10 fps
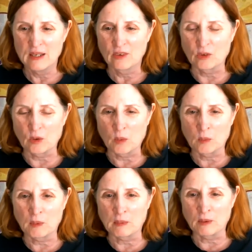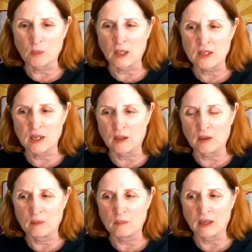So sometimes what I
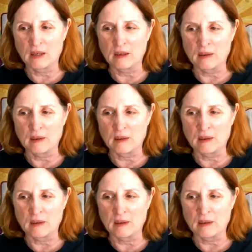tell my